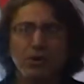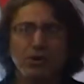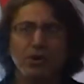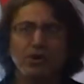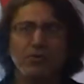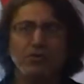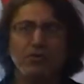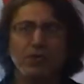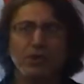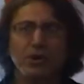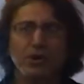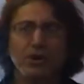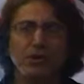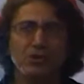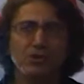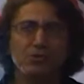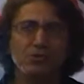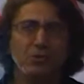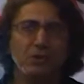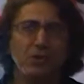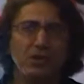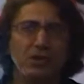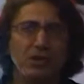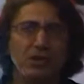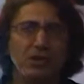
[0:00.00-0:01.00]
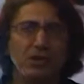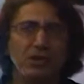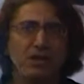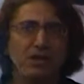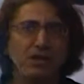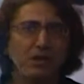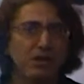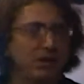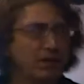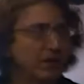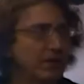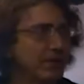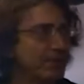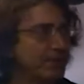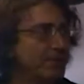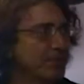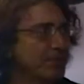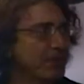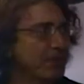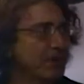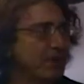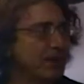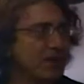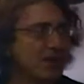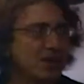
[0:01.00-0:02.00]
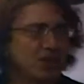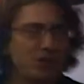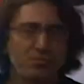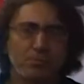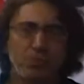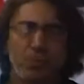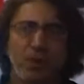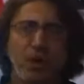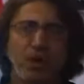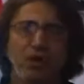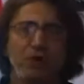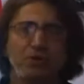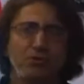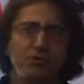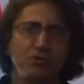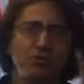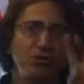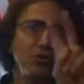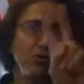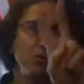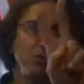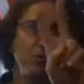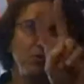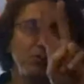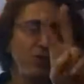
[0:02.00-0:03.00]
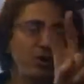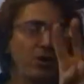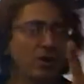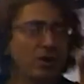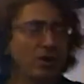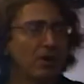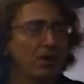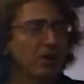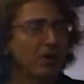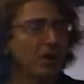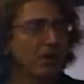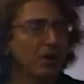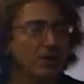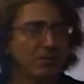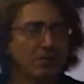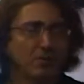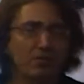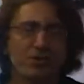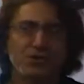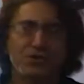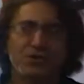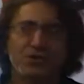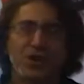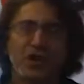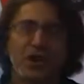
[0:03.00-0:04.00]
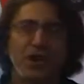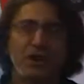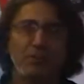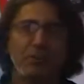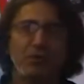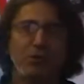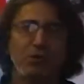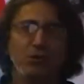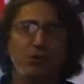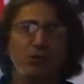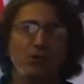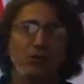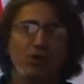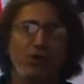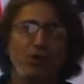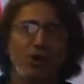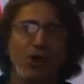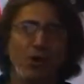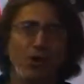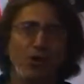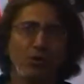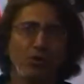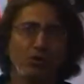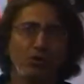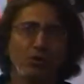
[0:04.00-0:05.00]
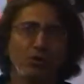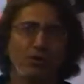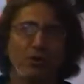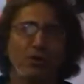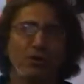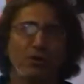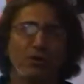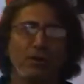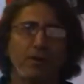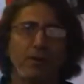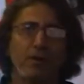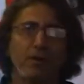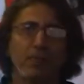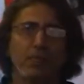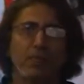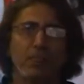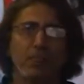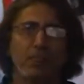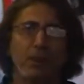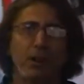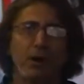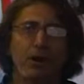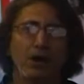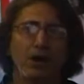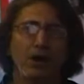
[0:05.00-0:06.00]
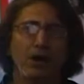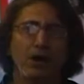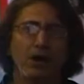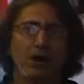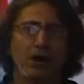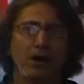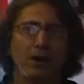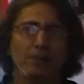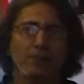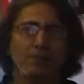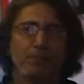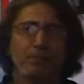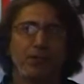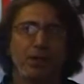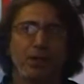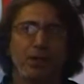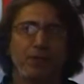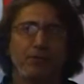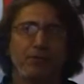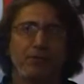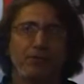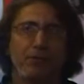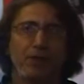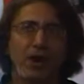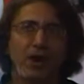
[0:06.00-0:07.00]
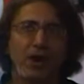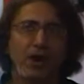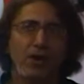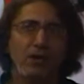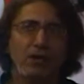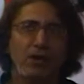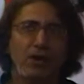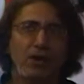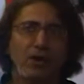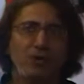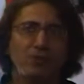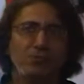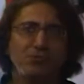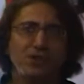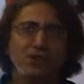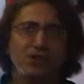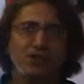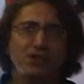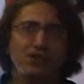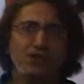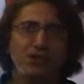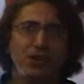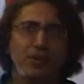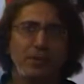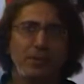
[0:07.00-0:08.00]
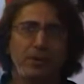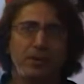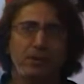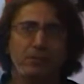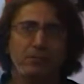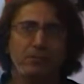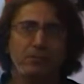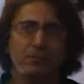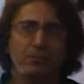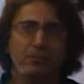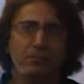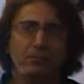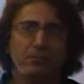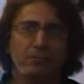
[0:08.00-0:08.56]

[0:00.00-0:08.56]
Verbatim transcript: one of the videos we did uh, is part two of the Samuel Colt um, firearms exhibit,